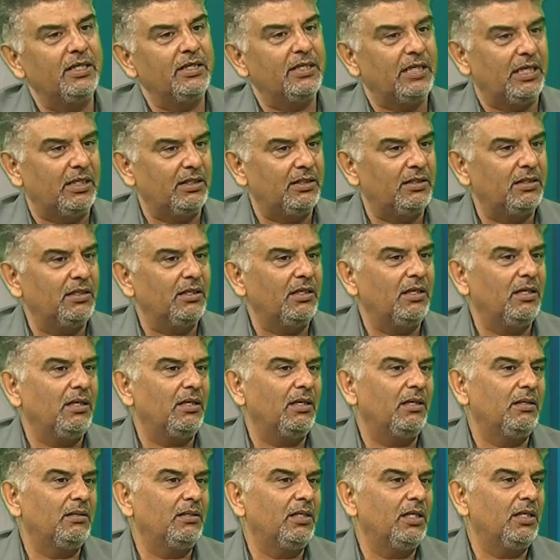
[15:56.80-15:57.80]
thing, yes,
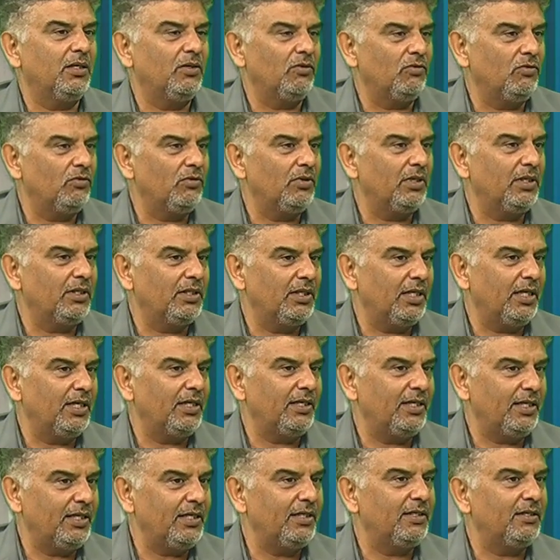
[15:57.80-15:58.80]
uh, they knew
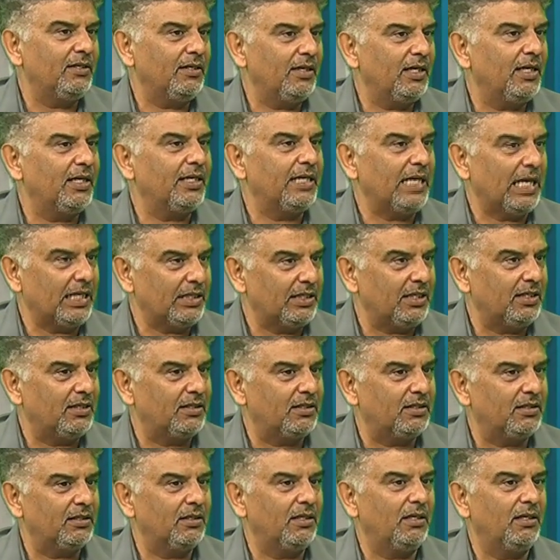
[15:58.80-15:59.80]
they need uh,
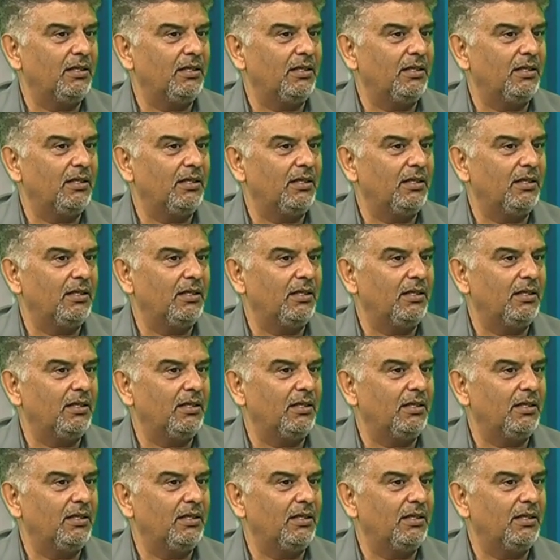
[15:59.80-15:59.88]
gadgets.